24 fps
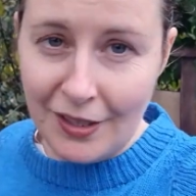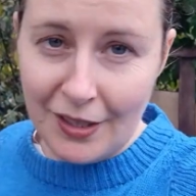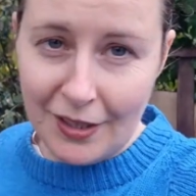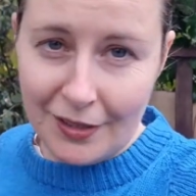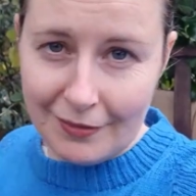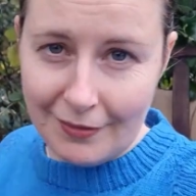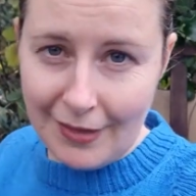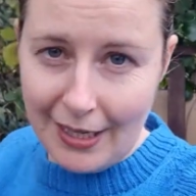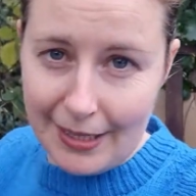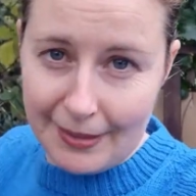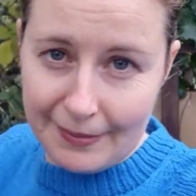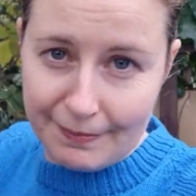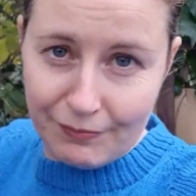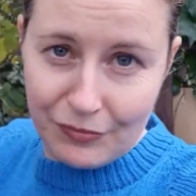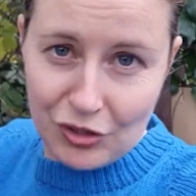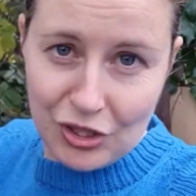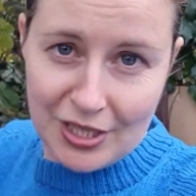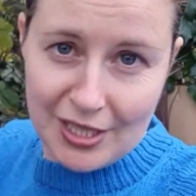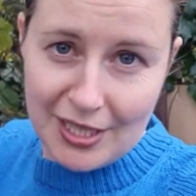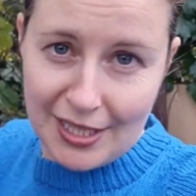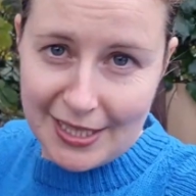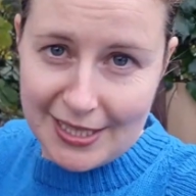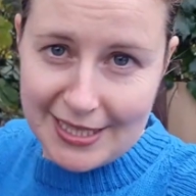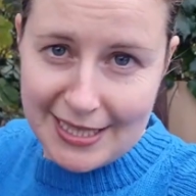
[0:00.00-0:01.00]
Right, I'm just
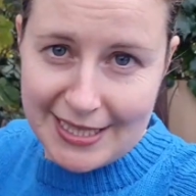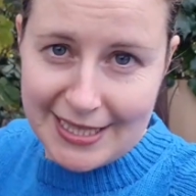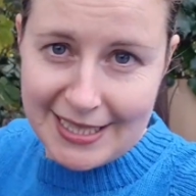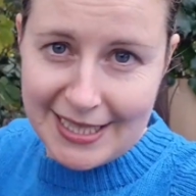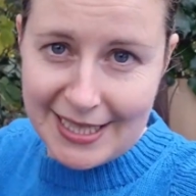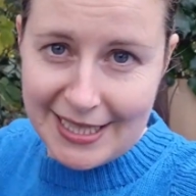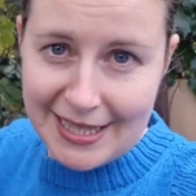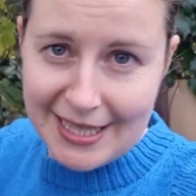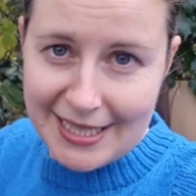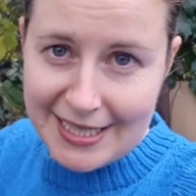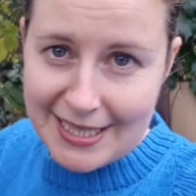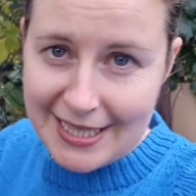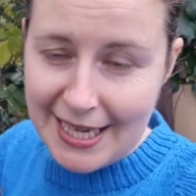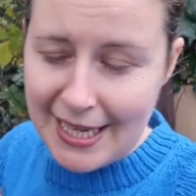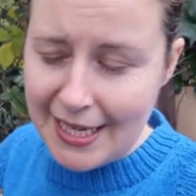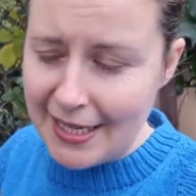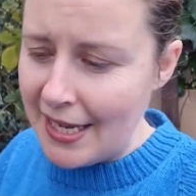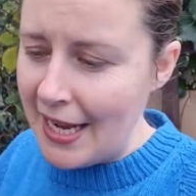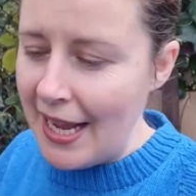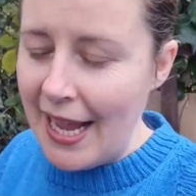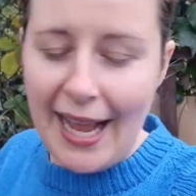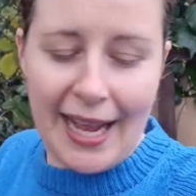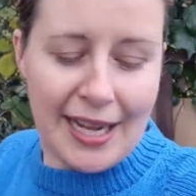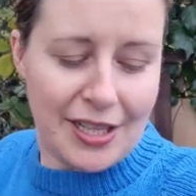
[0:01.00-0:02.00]
going to stick this in.
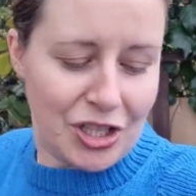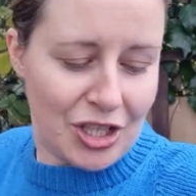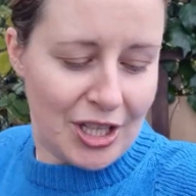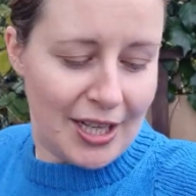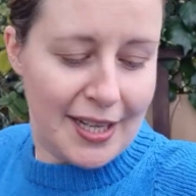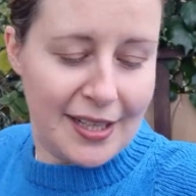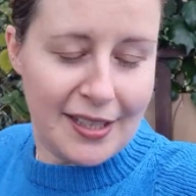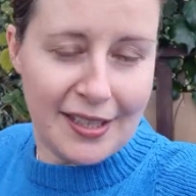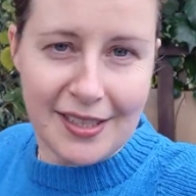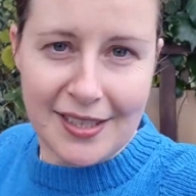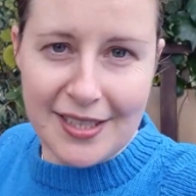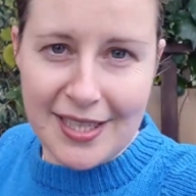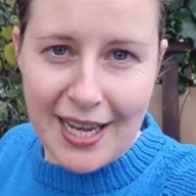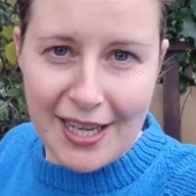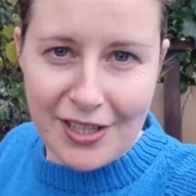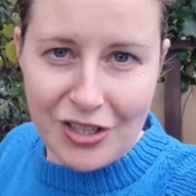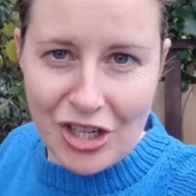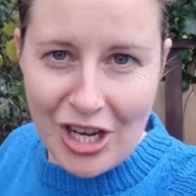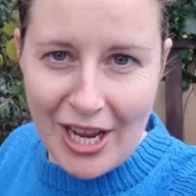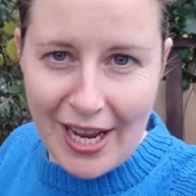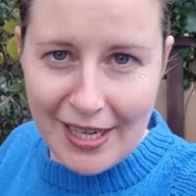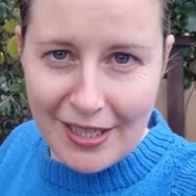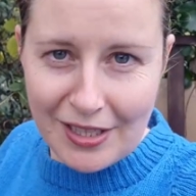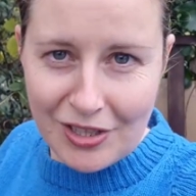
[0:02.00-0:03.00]
Actually, I need to get
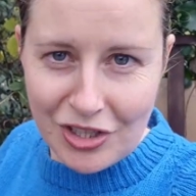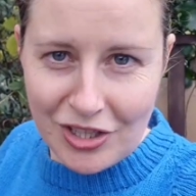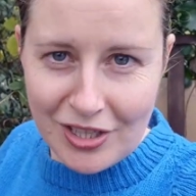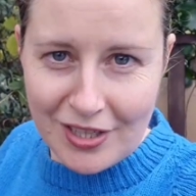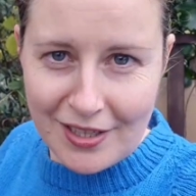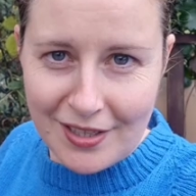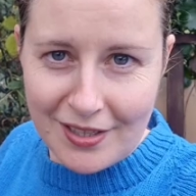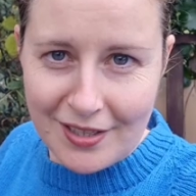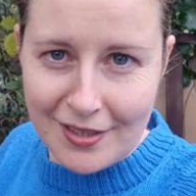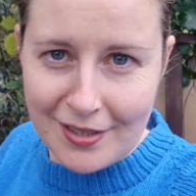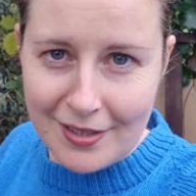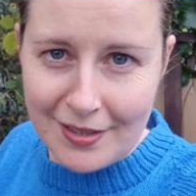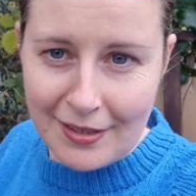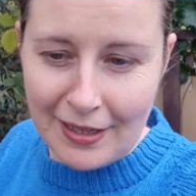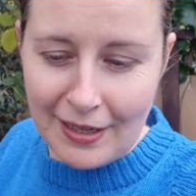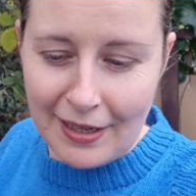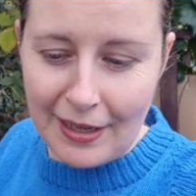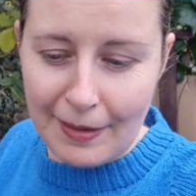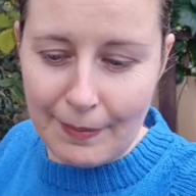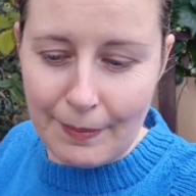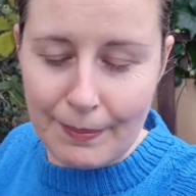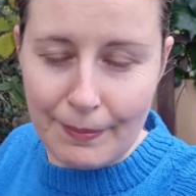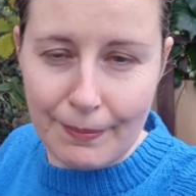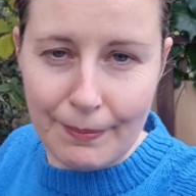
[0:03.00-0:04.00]
changed because
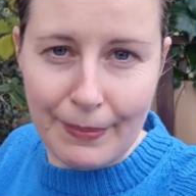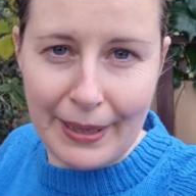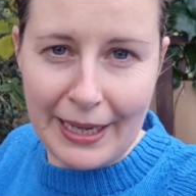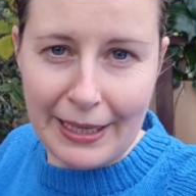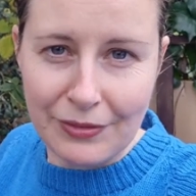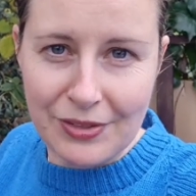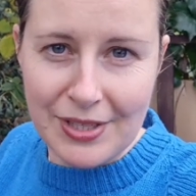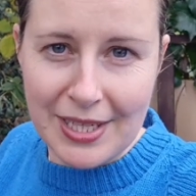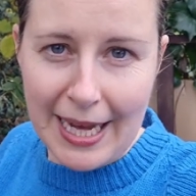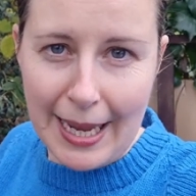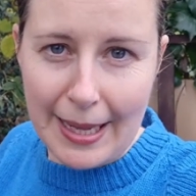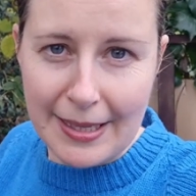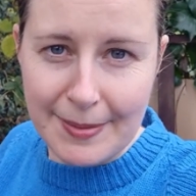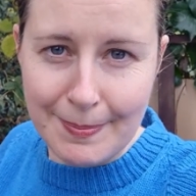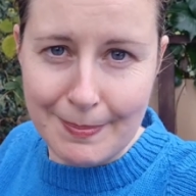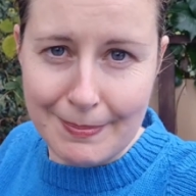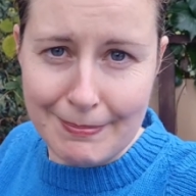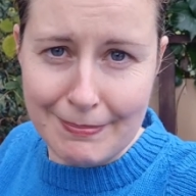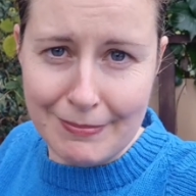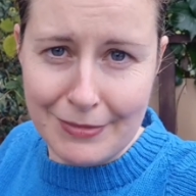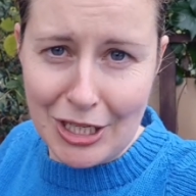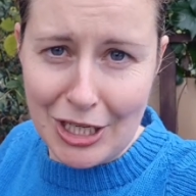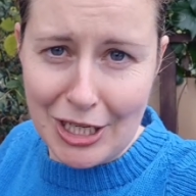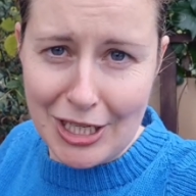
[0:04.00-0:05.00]
I'm bound to get
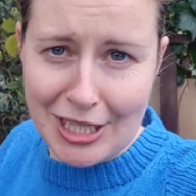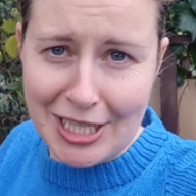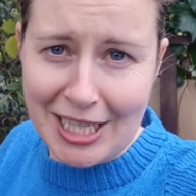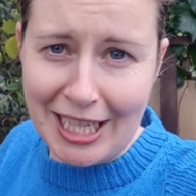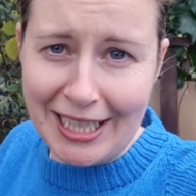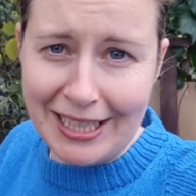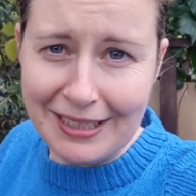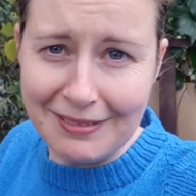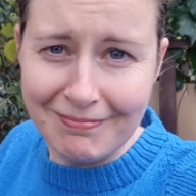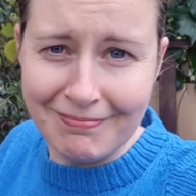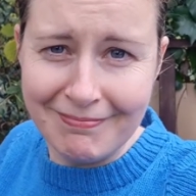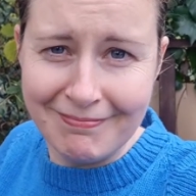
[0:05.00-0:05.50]
dirty.